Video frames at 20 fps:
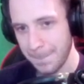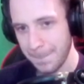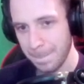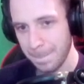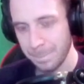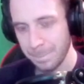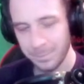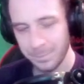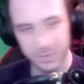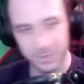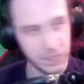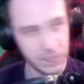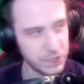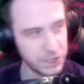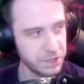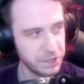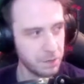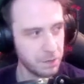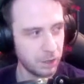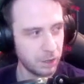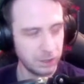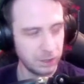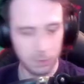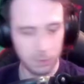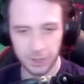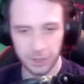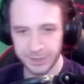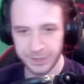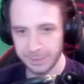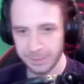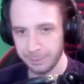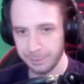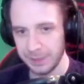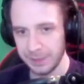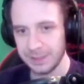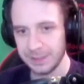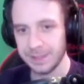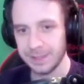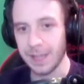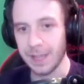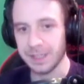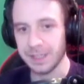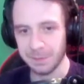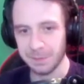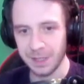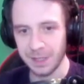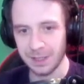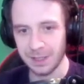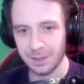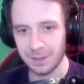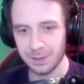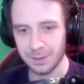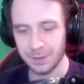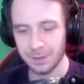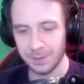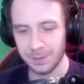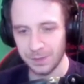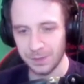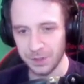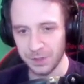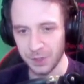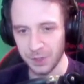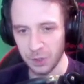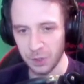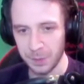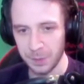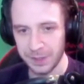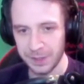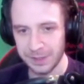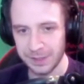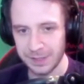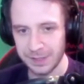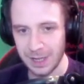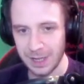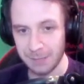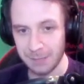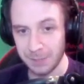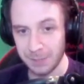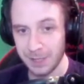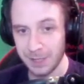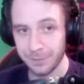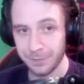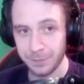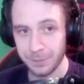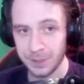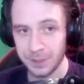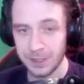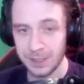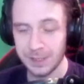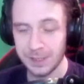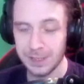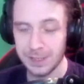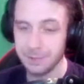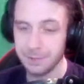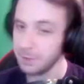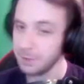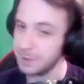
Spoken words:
So the 2 Holy Waters completely decimate the nobodies, and we get free DT from it.